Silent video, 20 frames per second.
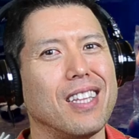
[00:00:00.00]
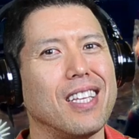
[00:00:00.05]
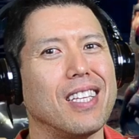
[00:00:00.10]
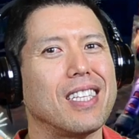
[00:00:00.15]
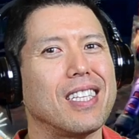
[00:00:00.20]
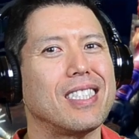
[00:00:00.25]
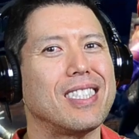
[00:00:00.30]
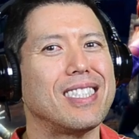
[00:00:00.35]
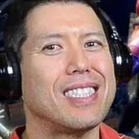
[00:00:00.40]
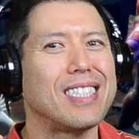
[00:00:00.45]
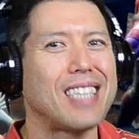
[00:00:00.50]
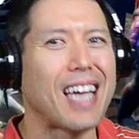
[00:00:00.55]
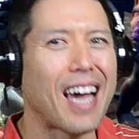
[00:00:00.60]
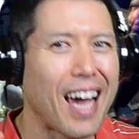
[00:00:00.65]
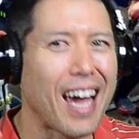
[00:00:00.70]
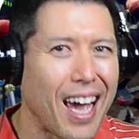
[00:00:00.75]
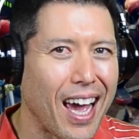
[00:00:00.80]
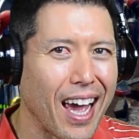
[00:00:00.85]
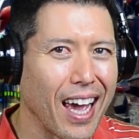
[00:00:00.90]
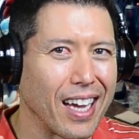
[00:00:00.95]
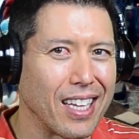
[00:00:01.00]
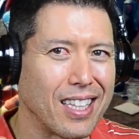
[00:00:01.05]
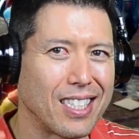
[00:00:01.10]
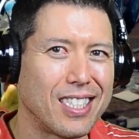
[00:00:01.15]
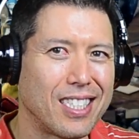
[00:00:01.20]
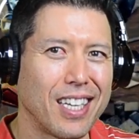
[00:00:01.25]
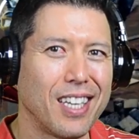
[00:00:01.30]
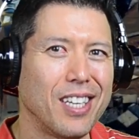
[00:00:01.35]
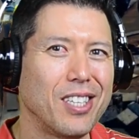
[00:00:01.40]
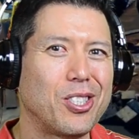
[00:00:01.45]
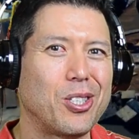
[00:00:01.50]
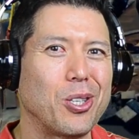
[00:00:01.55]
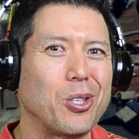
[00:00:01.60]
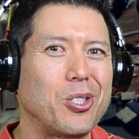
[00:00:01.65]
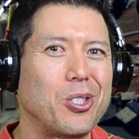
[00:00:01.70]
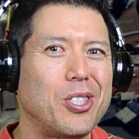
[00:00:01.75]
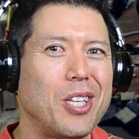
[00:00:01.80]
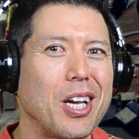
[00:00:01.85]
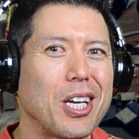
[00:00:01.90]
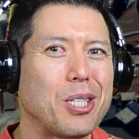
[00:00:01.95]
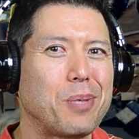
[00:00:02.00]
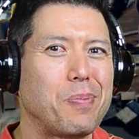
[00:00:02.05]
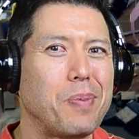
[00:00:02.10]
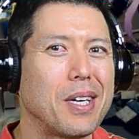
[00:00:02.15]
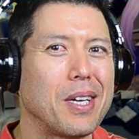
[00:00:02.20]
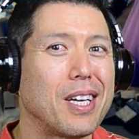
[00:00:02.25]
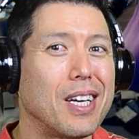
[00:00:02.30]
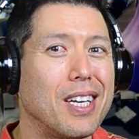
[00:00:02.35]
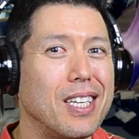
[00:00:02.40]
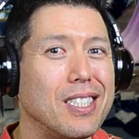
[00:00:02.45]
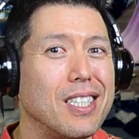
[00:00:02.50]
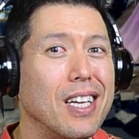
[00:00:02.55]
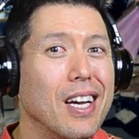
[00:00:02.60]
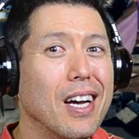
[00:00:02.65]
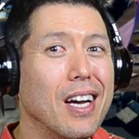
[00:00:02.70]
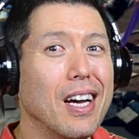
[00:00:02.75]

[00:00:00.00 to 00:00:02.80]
that the tag, Sinister Six, because